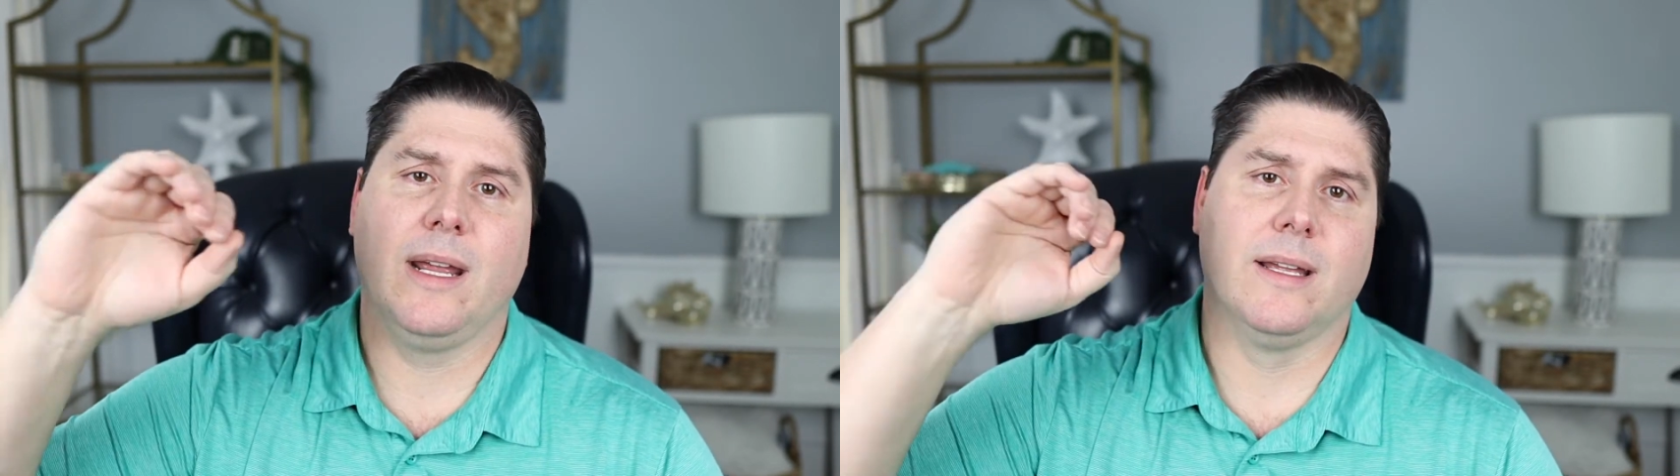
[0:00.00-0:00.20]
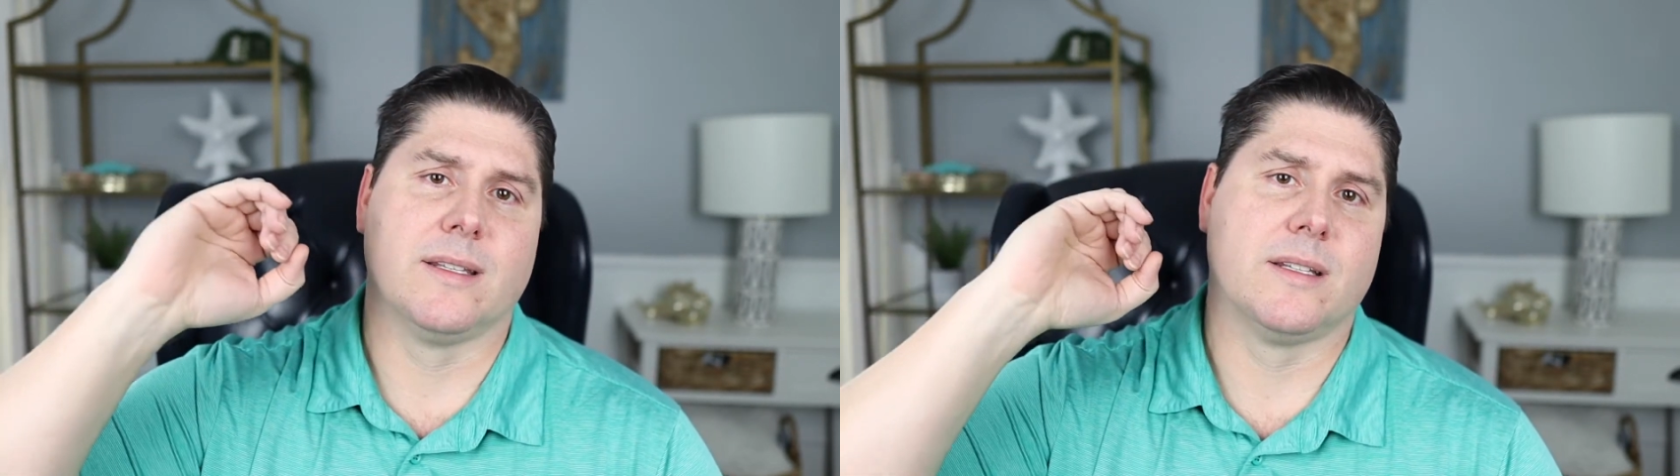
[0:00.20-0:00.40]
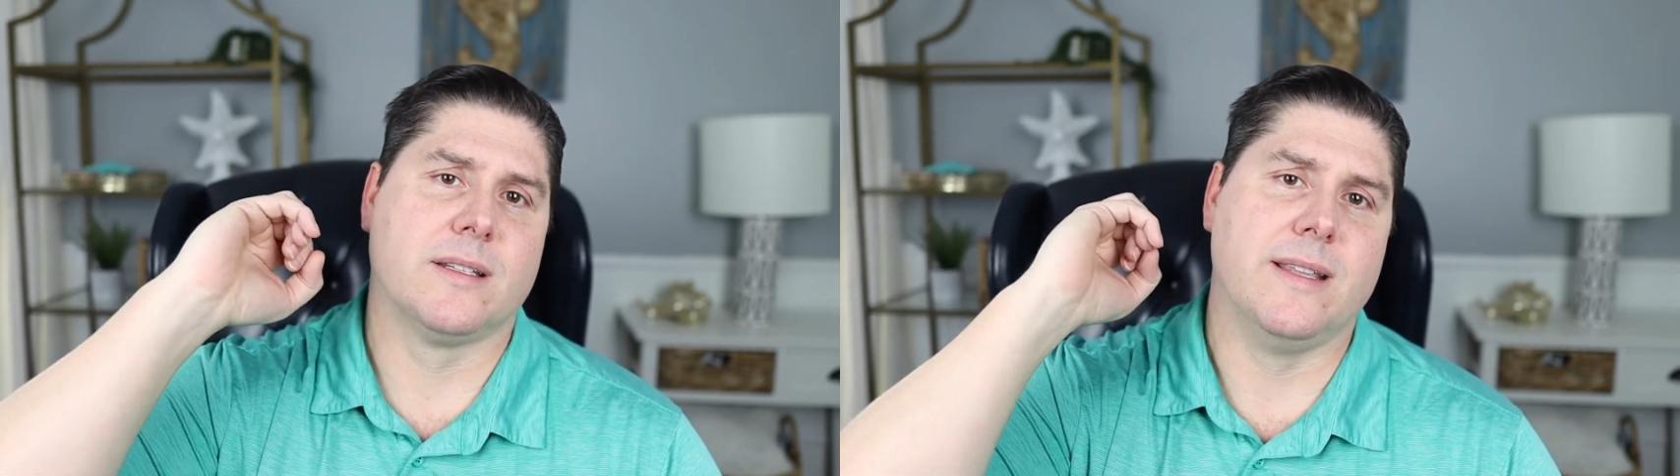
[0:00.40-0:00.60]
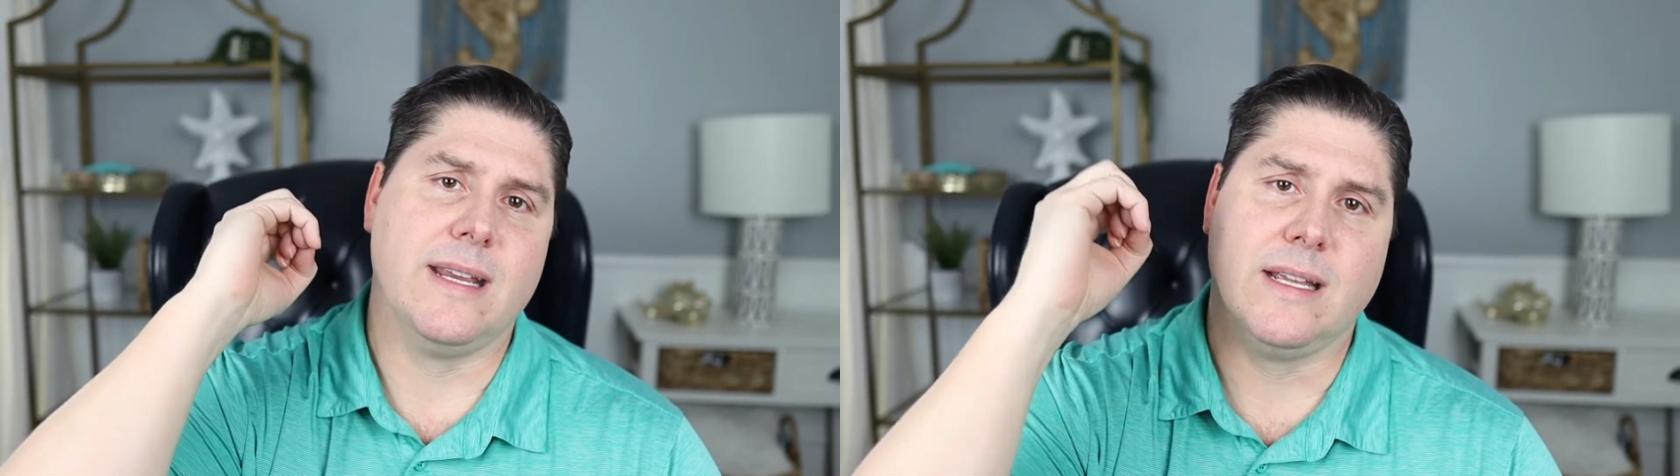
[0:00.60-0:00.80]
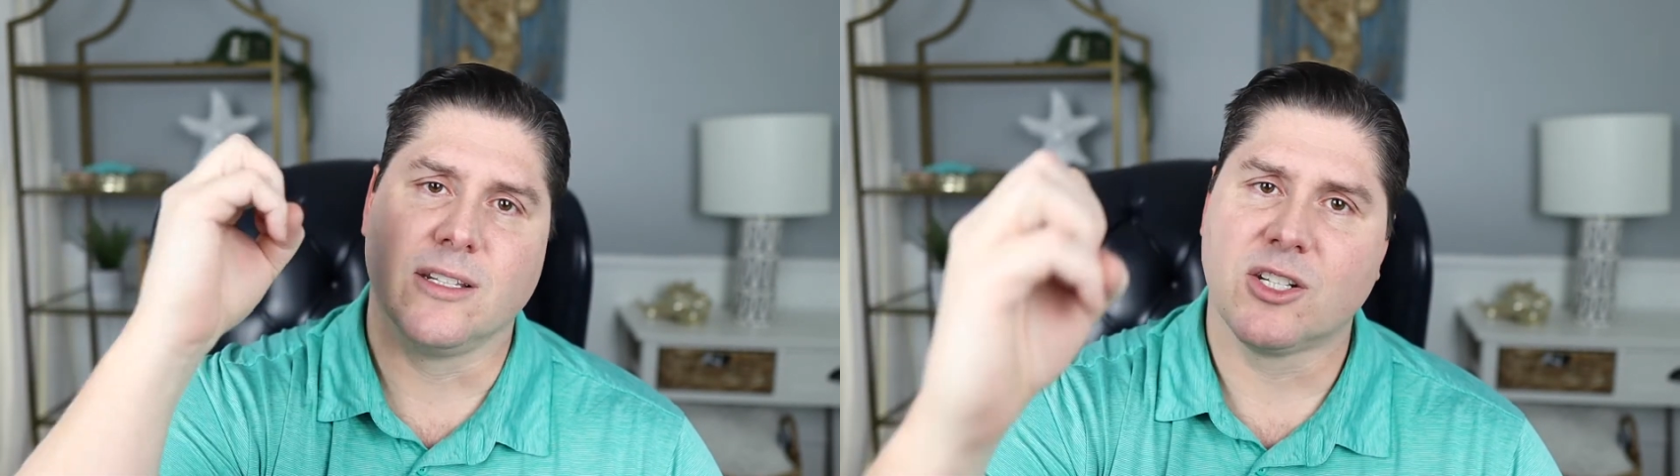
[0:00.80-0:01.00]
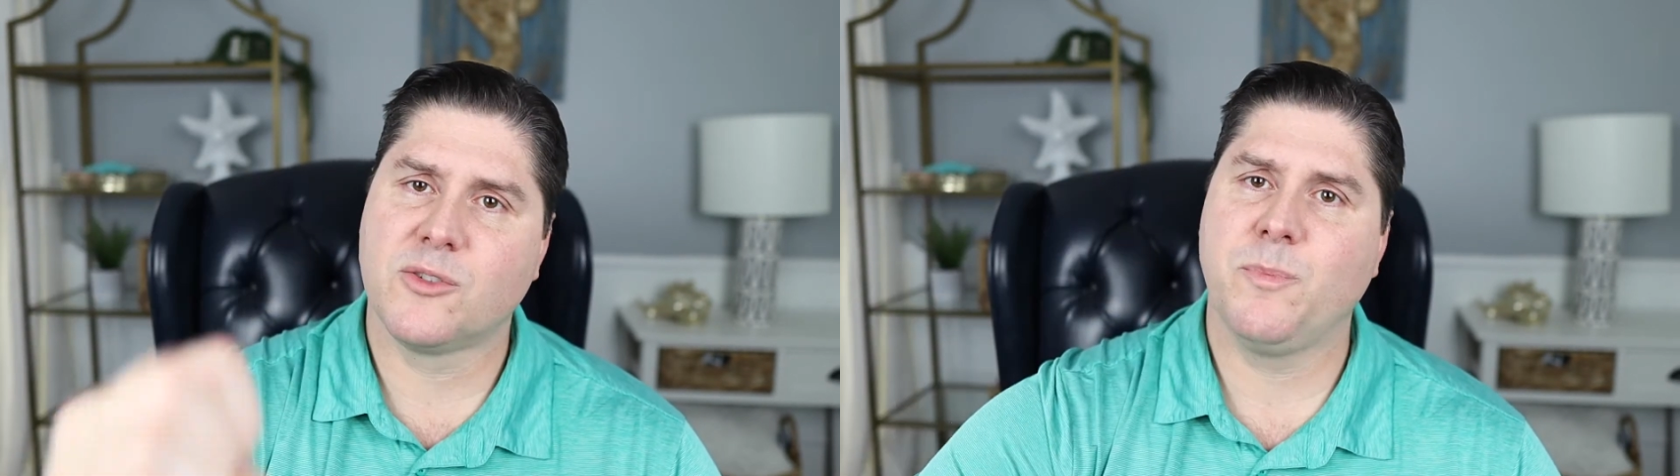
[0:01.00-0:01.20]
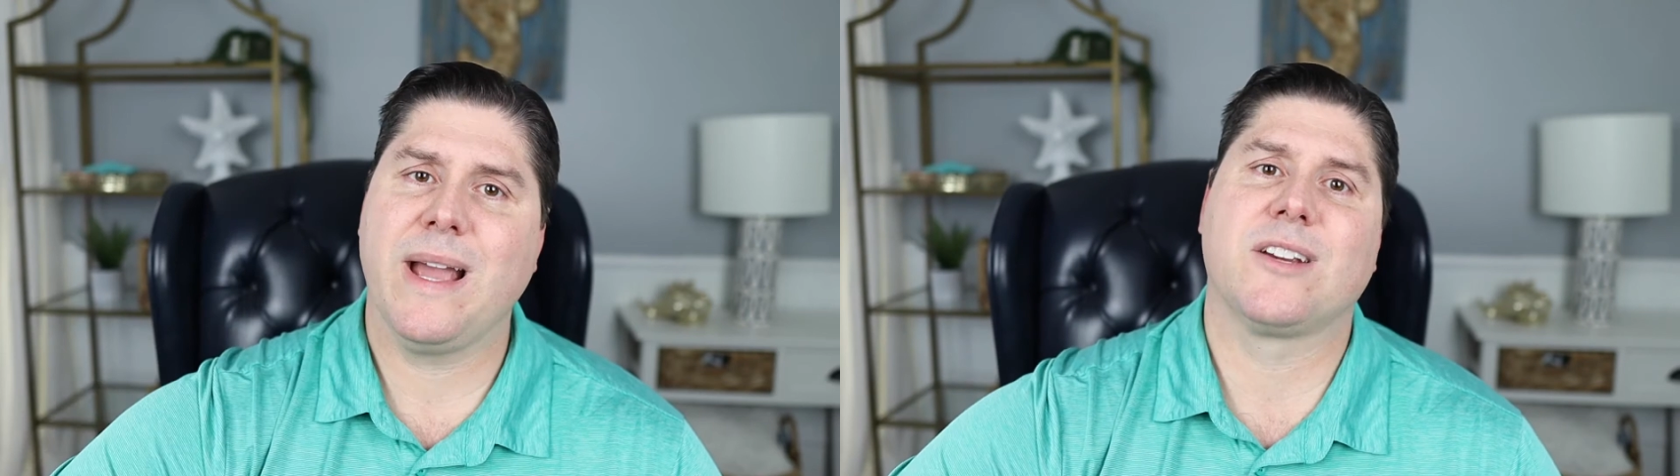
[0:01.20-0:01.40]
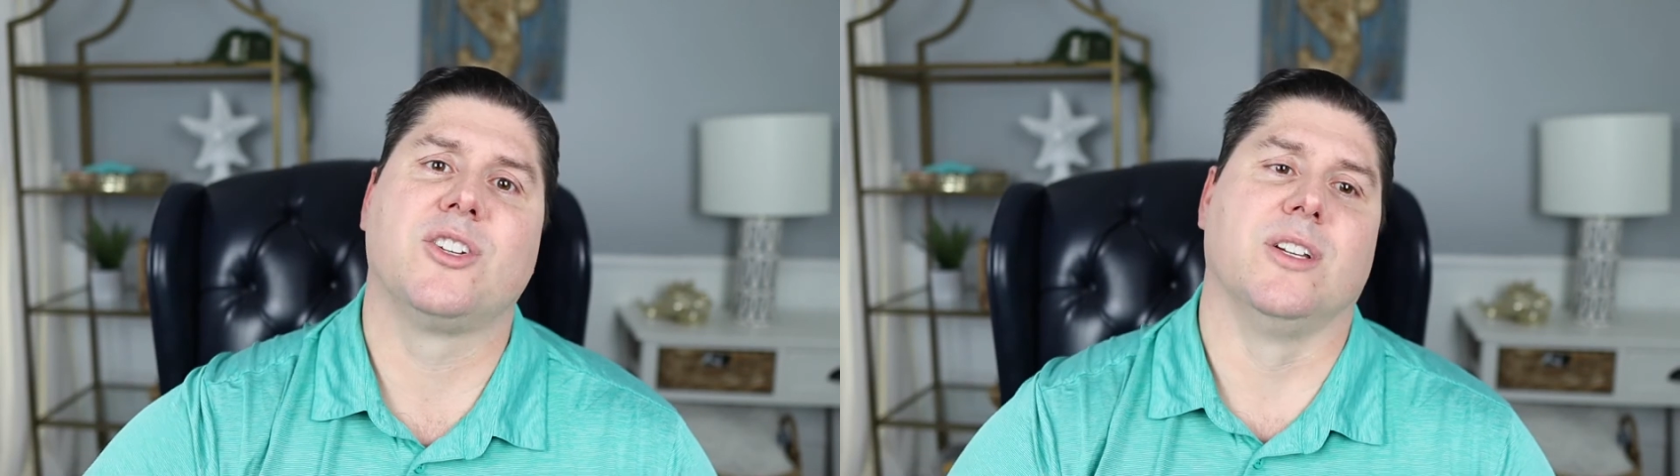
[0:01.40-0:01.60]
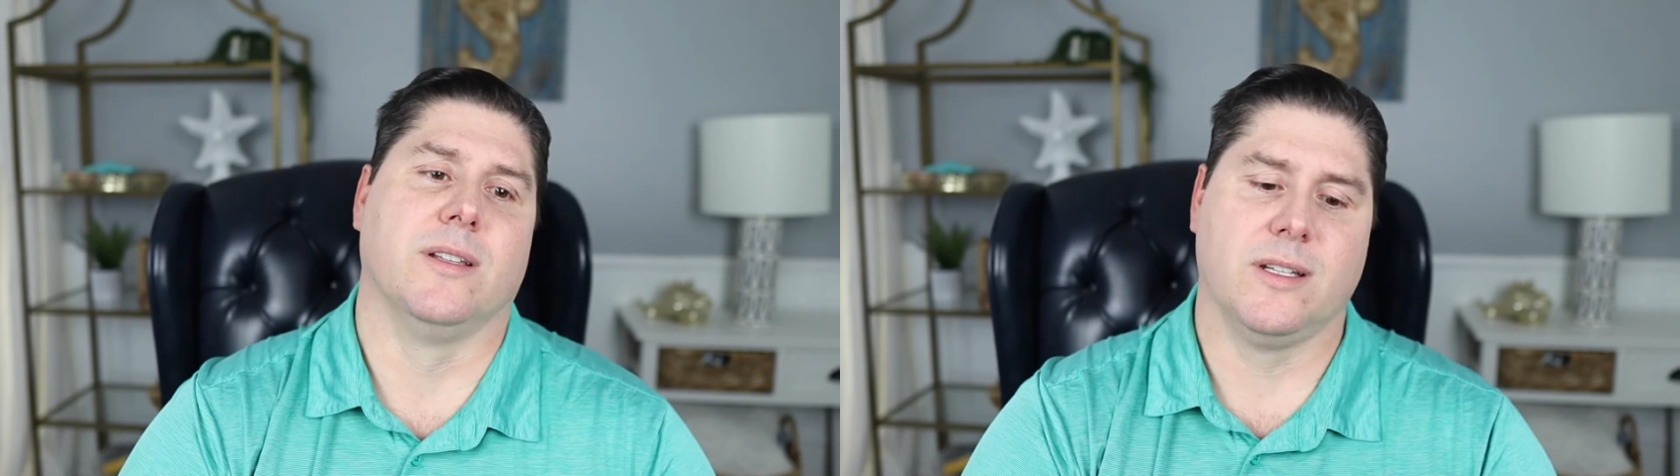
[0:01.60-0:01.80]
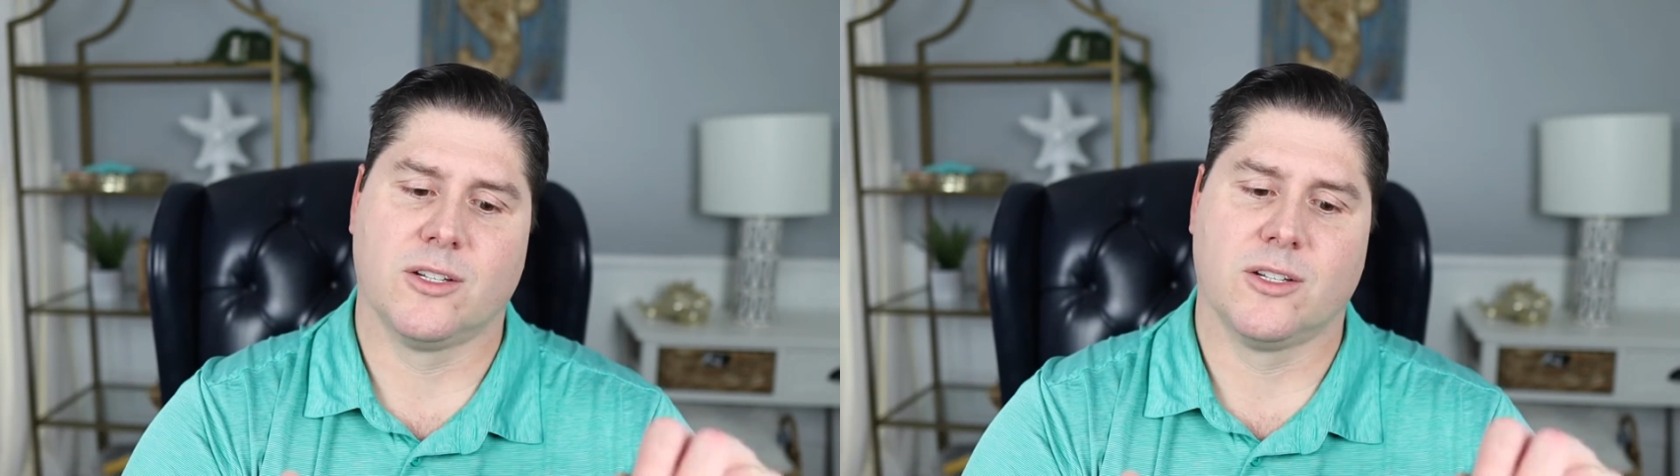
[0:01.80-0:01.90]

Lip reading: it's the inspections,